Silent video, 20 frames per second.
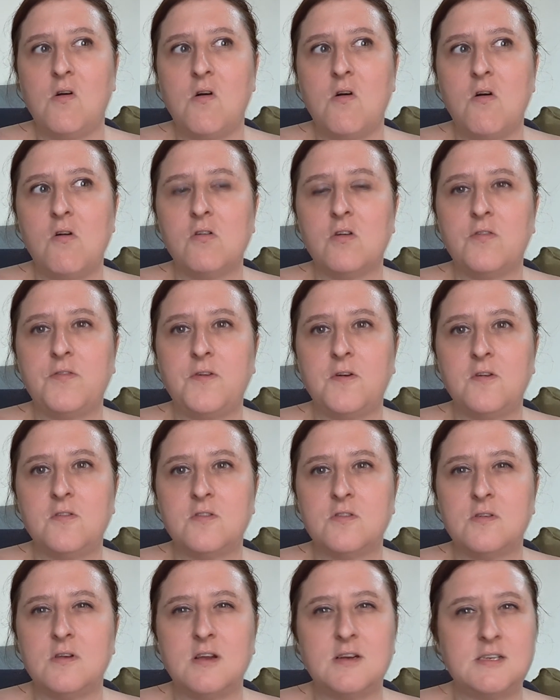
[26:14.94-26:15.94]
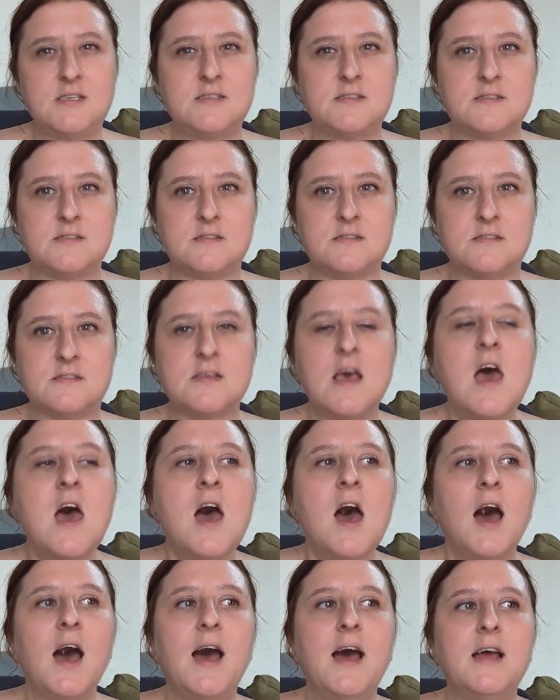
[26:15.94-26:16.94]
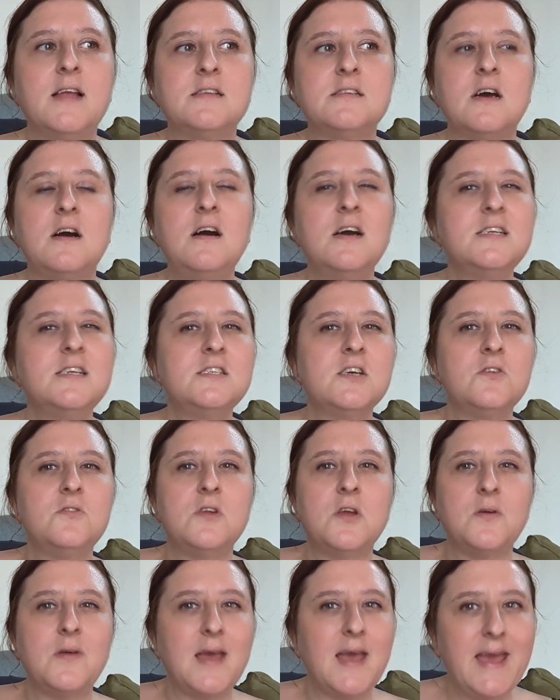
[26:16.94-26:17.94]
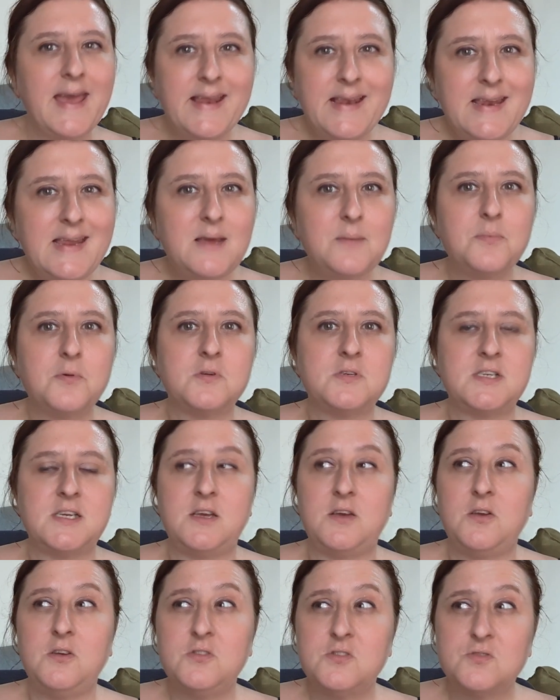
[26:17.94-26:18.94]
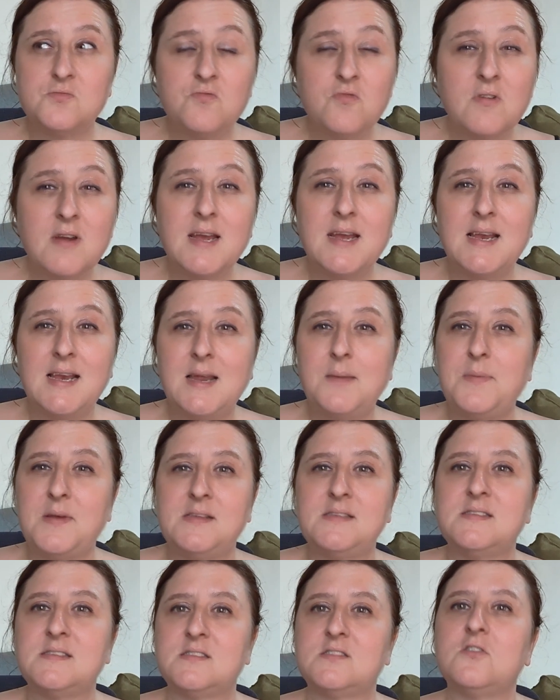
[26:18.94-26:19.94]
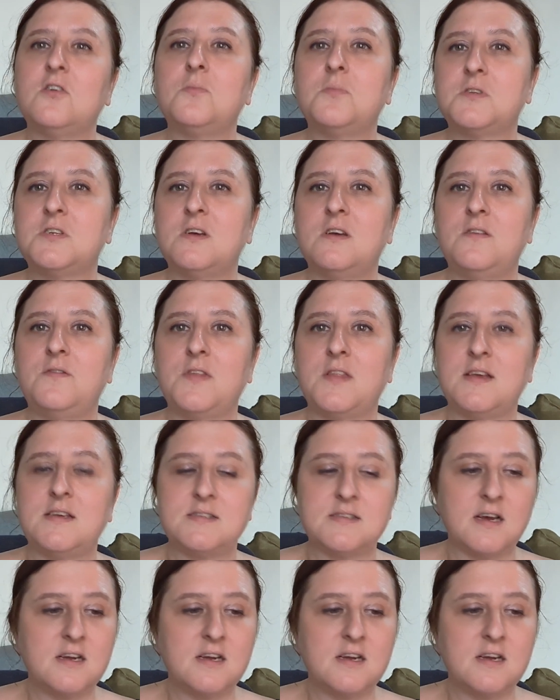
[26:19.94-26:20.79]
on a foreign licence. And I don't know anybody who's really been stopped over this.